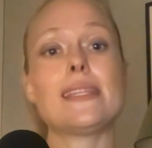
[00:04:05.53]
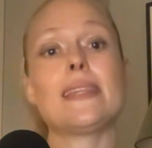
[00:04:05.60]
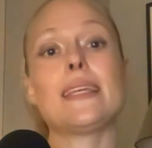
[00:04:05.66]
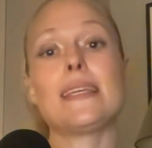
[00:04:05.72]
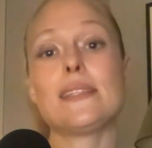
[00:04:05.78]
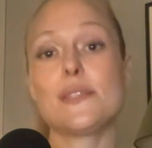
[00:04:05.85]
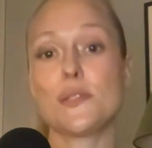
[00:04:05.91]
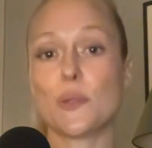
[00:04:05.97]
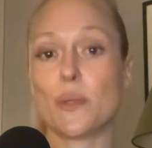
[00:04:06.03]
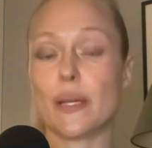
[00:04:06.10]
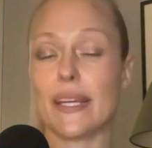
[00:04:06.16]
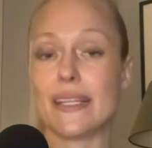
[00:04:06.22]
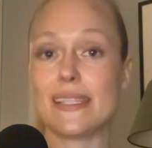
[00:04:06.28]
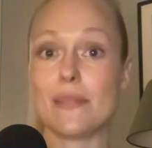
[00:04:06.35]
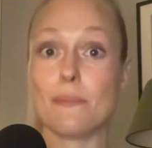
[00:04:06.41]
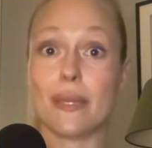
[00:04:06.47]
these
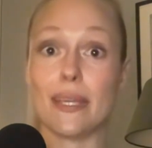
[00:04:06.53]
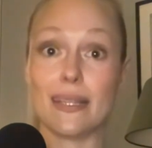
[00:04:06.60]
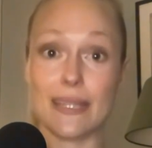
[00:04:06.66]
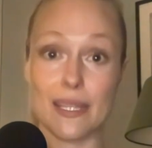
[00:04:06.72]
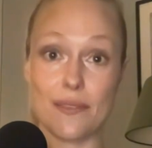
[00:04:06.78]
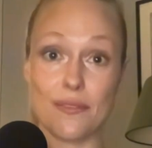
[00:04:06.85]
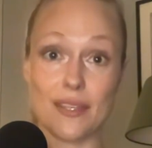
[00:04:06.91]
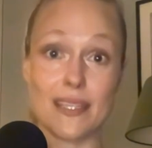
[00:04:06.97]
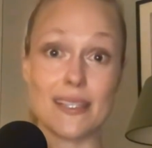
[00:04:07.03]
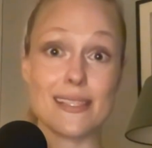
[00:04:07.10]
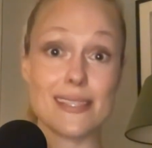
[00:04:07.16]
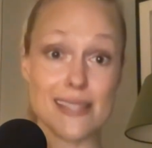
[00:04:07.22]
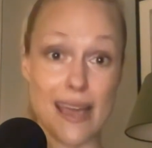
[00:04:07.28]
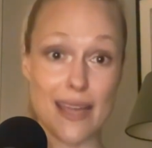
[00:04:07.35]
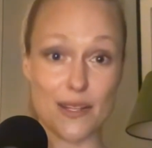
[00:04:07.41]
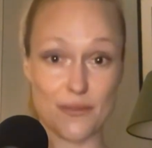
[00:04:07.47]
stories may live
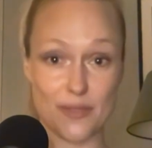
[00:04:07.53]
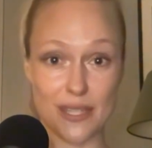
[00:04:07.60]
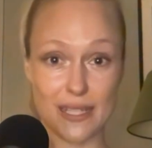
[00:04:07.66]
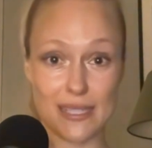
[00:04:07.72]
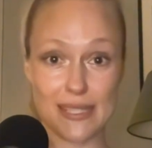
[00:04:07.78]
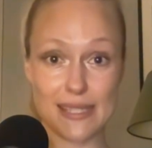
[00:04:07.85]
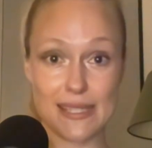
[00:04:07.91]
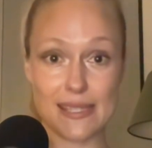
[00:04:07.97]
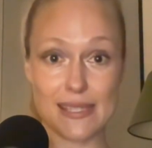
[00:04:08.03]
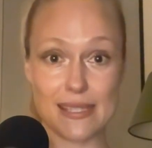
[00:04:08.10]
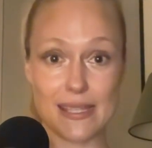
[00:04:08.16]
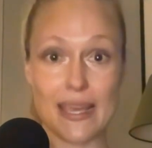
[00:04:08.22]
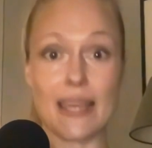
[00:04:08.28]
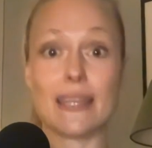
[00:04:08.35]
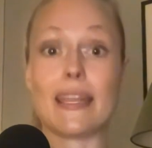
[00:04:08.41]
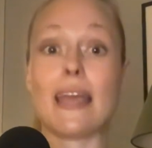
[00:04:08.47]
inside of us.
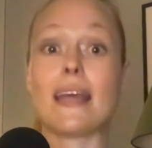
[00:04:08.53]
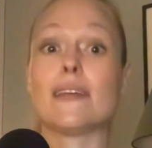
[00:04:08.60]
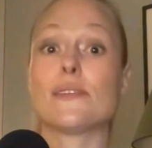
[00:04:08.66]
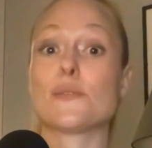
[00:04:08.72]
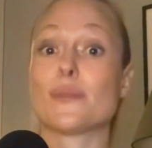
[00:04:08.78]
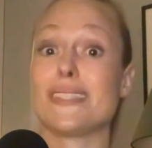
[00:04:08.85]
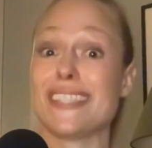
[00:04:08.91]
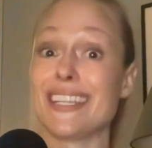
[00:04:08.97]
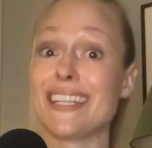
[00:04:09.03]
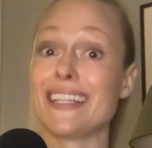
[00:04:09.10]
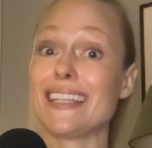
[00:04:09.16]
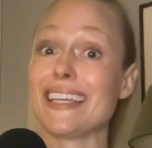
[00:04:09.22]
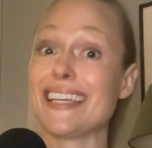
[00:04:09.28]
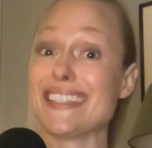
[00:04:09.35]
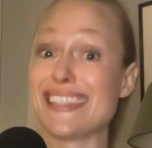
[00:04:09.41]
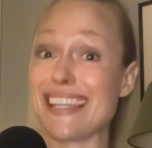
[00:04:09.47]
And as
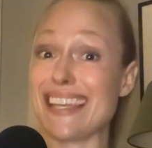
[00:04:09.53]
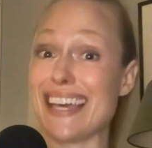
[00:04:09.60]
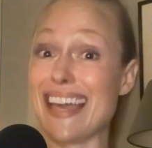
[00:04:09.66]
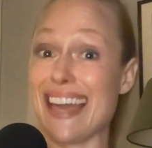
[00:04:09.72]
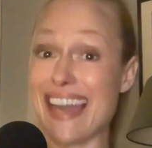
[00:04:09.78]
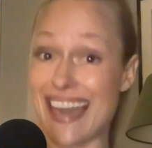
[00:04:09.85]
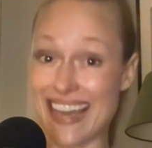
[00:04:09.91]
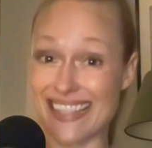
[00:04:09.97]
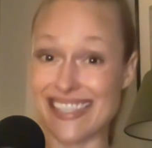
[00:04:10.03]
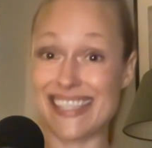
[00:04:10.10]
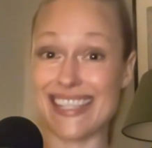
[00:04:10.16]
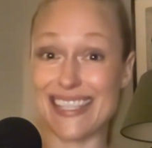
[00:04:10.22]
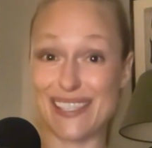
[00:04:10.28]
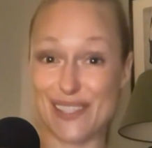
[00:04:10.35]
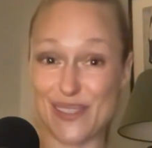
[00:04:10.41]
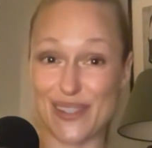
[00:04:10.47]
ridiculous as
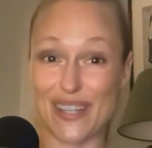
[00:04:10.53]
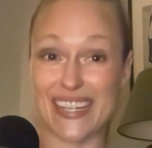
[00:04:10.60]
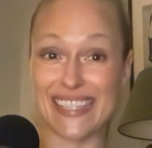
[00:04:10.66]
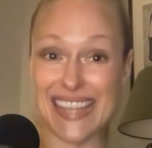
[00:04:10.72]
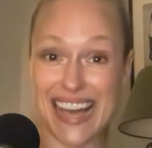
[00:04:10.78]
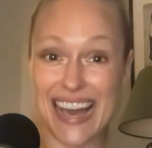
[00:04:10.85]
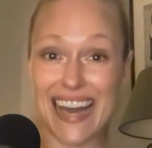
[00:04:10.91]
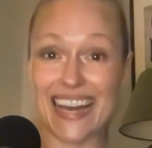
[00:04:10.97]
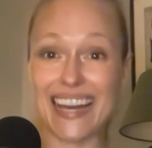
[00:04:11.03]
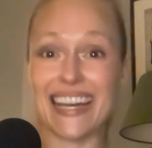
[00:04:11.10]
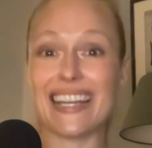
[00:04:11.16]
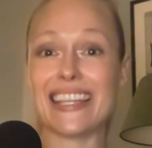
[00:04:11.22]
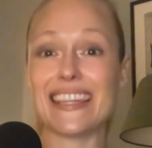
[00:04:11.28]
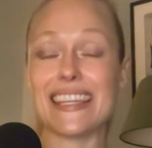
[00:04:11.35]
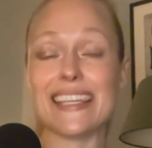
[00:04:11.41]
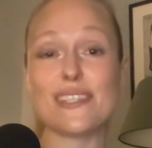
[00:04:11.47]
these stories are
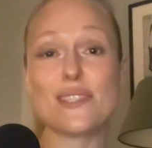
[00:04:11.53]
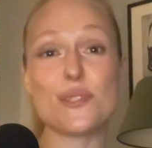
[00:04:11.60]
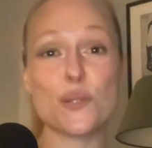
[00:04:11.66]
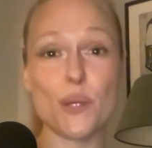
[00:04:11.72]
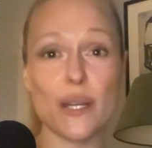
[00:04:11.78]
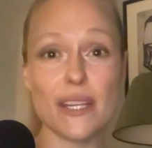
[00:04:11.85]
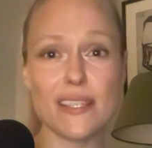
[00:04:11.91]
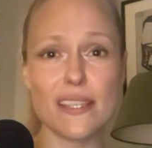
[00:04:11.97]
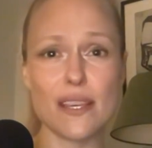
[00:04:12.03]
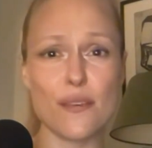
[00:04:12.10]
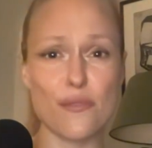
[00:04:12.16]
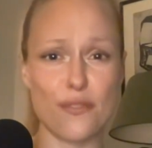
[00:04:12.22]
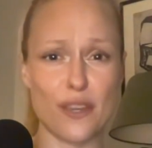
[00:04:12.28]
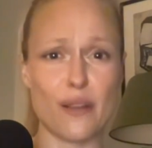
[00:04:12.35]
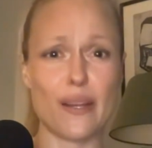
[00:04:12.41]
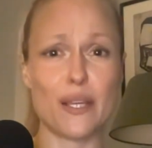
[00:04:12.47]

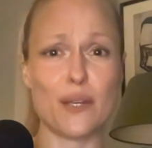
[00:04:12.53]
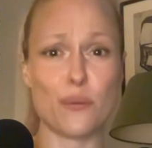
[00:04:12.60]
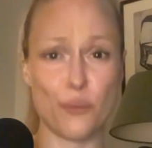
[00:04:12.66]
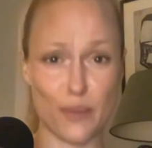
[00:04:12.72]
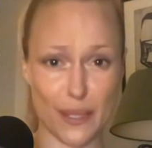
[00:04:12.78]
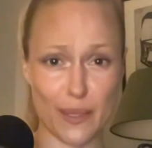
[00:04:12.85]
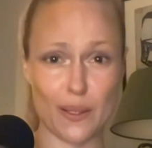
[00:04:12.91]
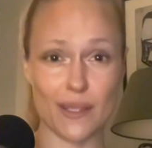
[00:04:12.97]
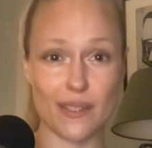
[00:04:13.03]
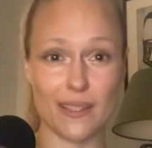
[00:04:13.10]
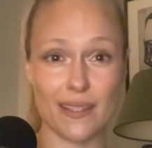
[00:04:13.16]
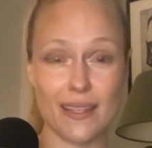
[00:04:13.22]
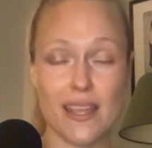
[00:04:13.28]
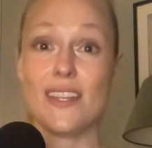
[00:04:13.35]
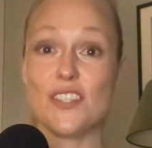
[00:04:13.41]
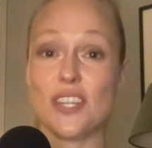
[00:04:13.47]
very real.
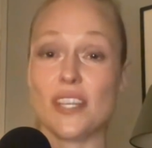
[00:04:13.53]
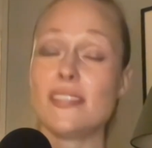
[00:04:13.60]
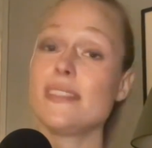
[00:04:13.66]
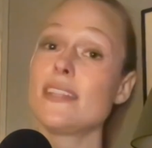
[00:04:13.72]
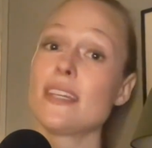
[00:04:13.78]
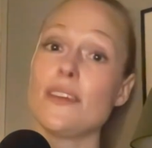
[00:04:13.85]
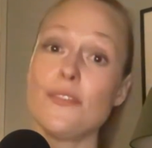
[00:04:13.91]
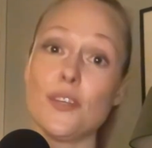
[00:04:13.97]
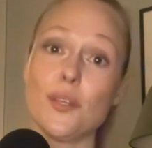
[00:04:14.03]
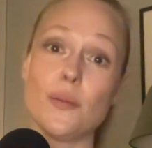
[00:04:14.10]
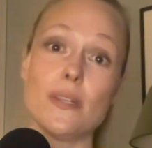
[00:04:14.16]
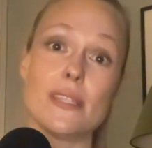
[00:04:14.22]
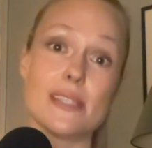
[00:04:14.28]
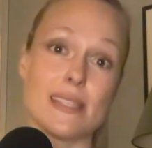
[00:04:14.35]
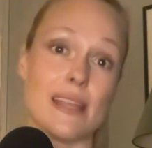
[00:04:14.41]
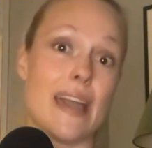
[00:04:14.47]
Just to give you a
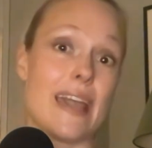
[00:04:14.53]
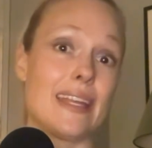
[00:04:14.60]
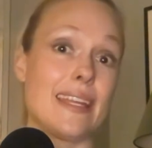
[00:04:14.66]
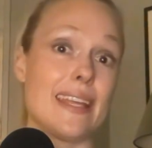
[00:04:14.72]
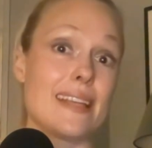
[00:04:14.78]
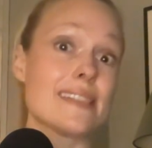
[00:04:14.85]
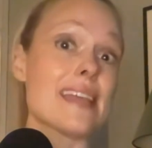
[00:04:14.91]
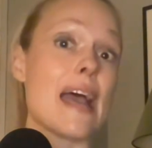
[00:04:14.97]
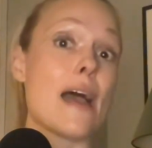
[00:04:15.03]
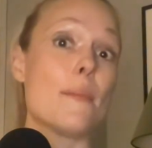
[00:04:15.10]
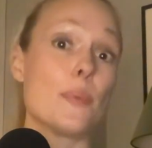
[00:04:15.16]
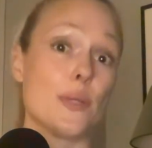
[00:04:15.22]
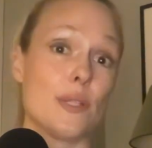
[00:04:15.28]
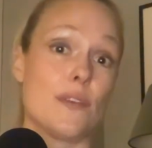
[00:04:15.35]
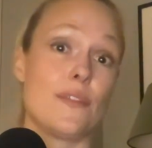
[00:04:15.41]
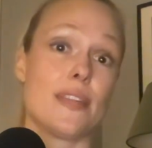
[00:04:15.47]
slight
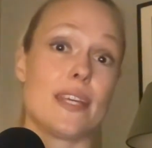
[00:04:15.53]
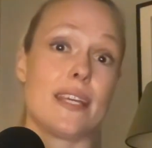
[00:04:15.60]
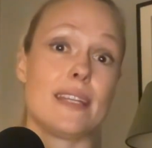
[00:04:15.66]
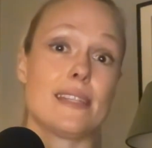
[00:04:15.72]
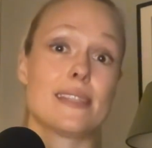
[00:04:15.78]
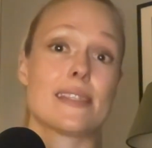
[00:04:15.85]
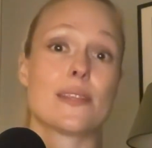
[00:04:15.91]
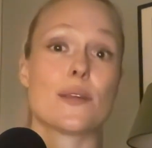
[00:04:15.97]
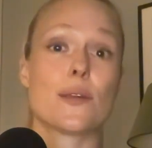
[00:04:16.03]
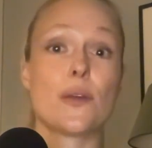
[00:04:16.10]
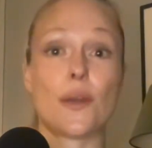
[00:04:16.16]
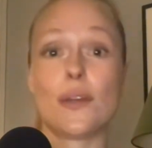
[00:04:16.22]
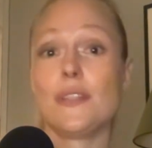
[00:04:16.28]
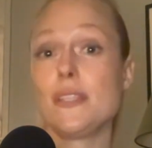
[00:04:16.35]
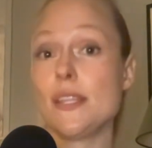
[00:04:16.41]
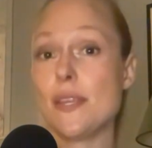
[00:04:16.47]
example of this,
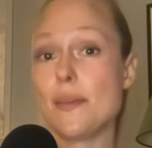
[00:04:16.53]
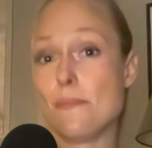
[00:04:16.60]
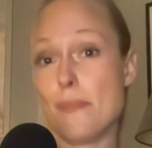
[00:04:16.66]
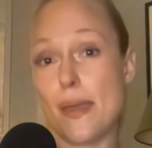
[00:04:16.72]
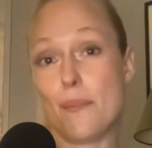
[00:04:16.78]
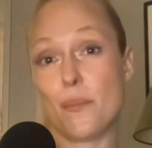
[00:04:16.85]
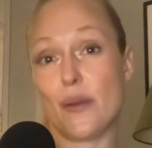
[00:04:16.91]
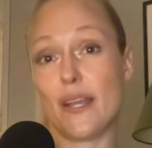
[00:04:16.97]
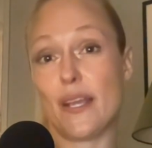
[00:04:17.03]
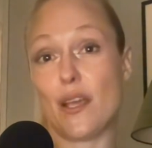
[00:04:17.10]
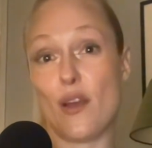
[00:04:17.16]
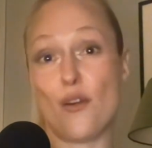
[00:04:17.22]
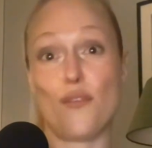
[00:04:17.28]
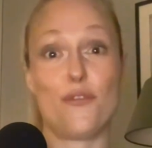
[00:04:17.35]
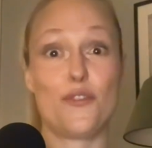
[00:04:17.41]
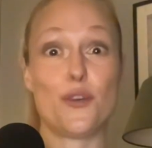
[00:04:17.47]
go to the memory
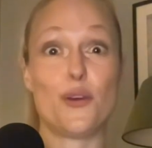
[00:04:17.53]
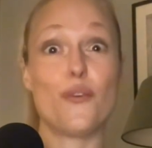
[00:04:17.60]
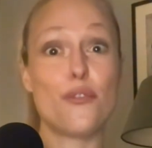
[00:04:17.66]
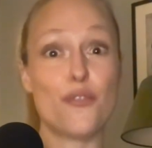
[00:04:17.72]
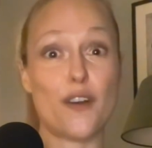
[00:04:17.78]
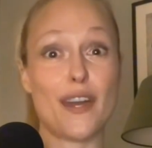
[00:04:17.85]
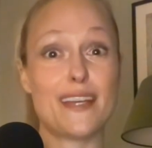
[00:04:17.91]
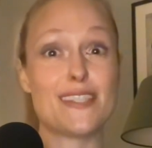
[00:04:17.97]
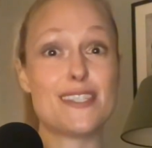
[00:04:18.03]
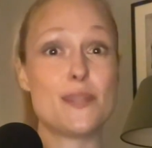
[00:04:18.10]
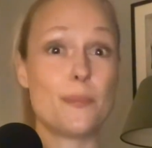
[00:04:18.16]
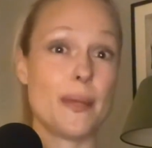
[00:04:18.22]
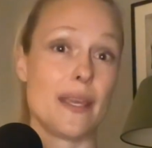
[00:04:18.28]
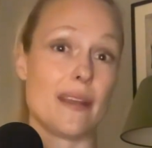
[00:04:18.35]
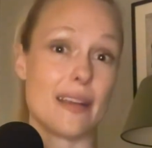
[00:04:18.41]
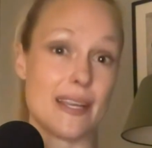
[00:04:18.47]
of your first
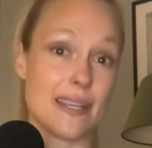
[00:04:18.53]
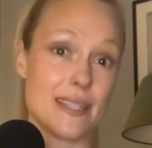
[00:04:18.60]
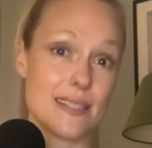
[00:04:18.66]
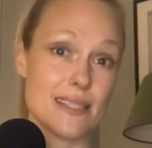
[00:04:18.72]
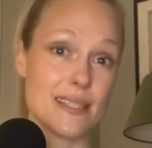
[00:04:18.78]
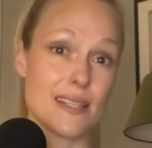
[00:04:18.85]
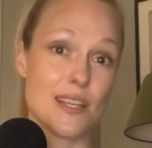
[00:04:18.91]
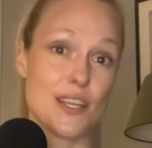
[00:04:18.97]
period.